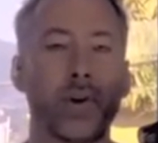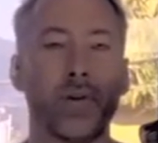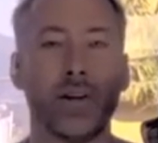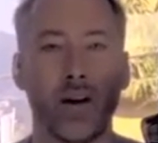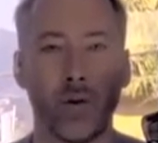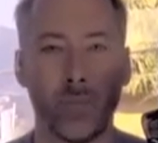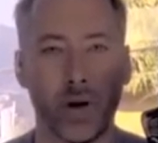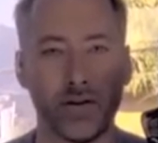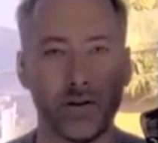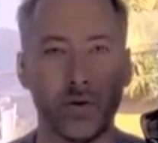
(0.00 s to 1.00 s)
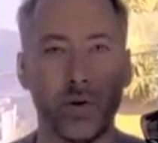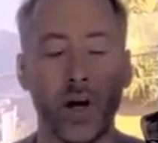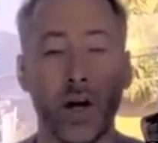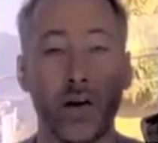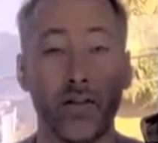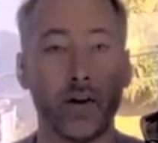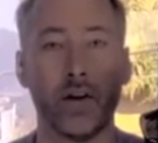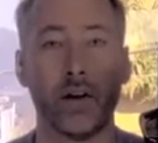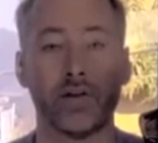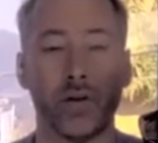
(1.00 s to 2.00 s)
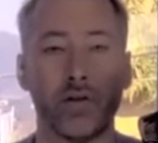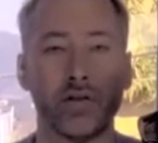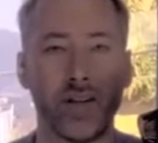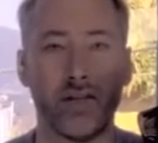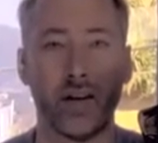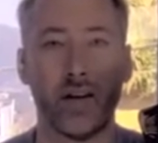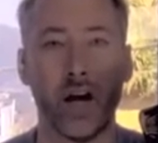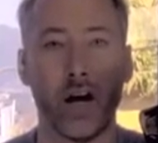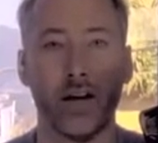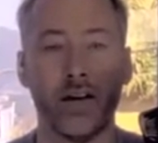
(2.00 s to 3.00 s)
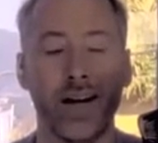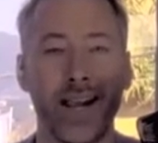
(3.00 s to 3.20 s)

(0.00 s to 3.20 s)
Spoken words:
in right now with my two very young children, 7 and 9,